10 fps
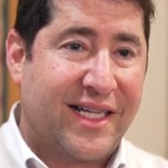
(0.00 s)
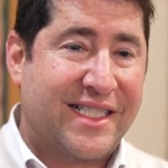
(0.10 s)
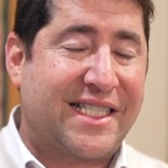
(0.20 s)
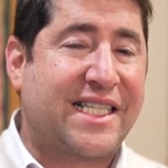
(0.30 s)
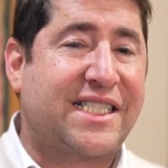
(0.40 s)

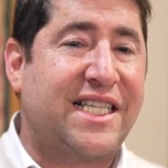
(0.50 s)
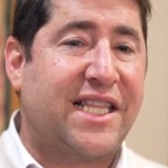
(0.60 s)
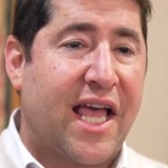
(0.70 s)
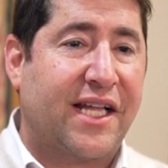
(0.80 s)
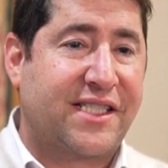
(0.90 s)
60
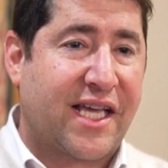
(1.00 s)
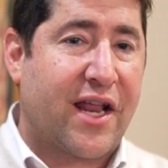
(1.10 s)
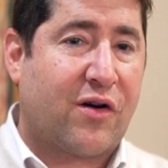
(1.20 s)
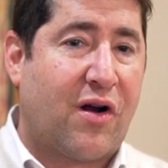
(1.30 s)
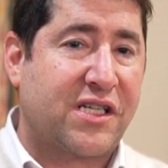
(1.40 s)
days to
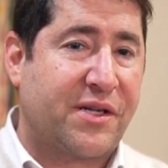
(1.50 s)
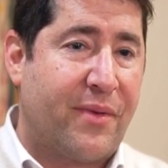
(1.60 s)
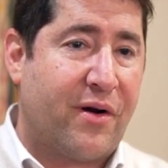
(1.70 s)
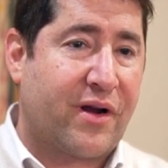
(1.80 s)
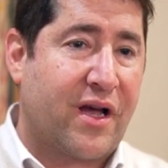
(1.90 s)
get across
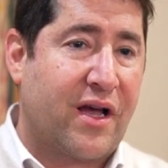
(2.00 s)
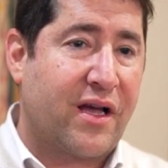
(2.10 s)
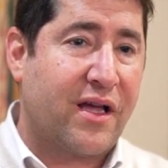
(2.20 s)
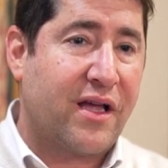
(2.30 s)
America